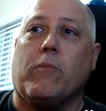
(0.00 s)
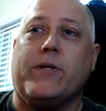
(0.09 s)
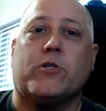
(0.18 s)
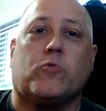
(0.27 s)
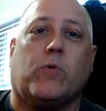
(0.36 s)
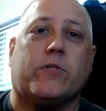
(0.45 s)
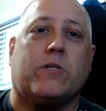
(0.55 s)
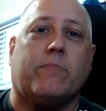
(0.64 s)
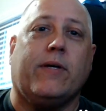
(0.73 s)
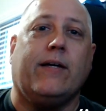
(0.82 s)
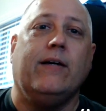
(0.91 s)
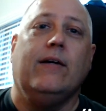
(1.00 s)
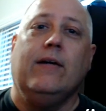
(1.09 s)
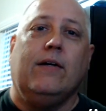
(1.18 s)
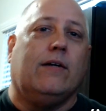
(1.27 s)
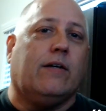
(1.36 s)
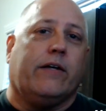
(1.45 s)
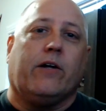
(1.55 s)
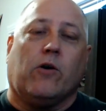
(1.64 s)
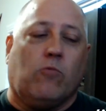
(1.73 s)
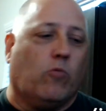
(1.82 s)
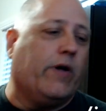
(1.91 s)
He just wants to be, you
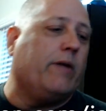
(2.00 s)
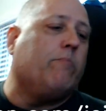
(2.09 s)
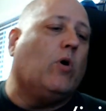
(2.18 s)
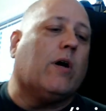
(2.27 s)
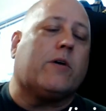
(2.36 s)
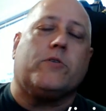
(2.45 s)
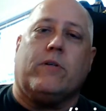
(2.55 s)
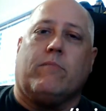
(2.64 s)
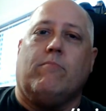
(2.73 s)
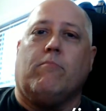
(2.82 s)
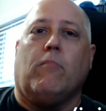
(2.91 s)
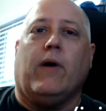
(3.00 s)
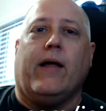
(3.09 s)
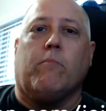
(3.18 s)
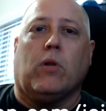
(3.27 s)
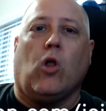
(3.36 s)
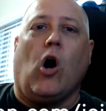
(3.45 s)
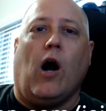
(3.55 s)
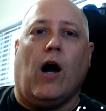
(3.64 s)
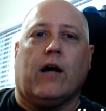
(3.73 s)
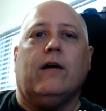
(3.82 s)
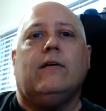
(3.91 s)
know, read books and
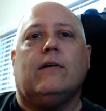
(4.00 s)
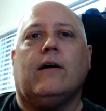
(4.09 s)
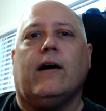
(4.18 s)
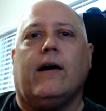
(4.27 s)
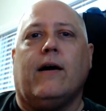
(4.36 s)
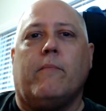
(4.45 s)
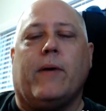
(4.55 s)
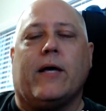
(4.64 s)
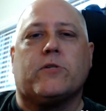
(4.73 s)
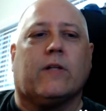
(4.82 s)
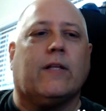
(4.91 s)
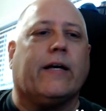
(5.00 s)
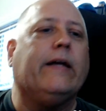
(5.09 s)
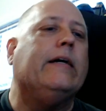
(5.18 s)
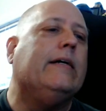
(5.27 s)
blog, basically.